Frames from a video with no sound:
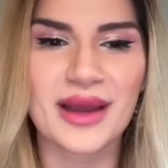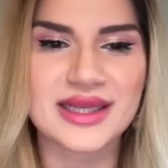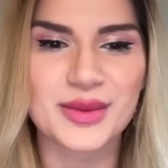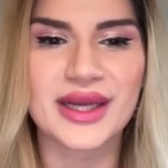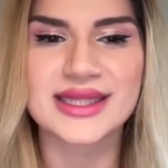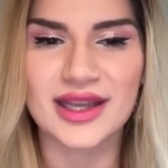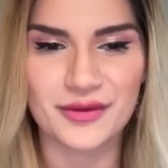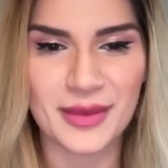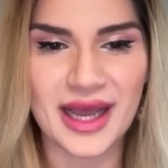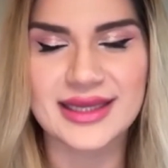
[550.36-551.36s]
as well as have
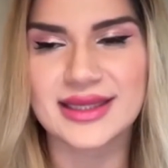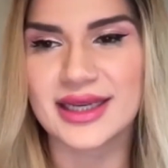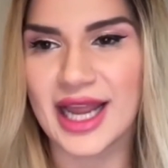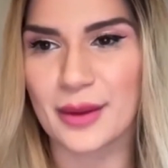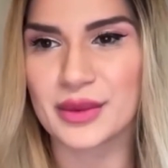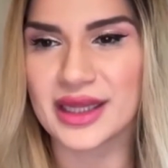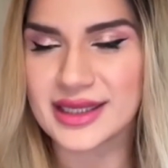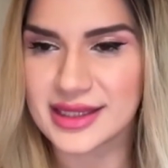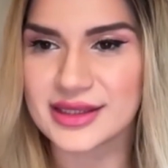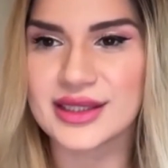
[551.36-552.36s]
passed the
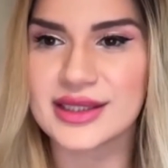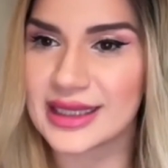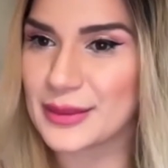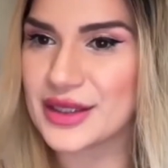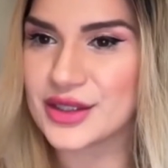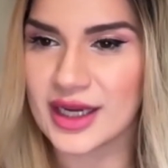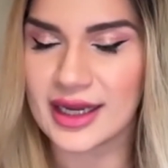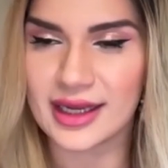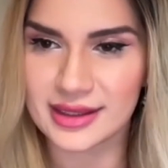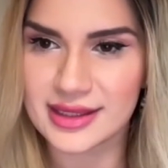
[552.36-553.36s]
NAPLEX and the
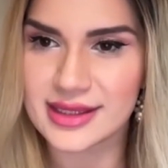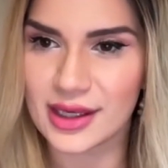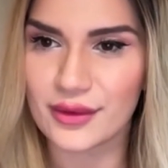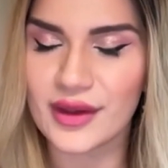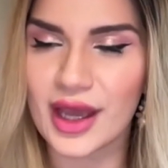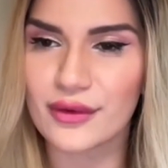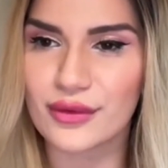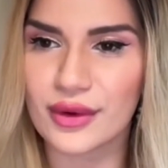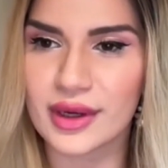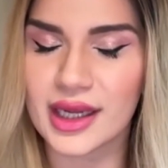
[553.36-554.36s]
CPJE in the state of
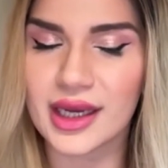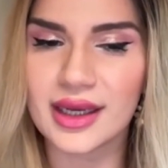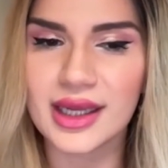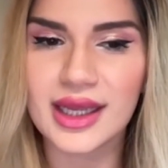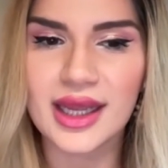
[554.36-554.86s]
California.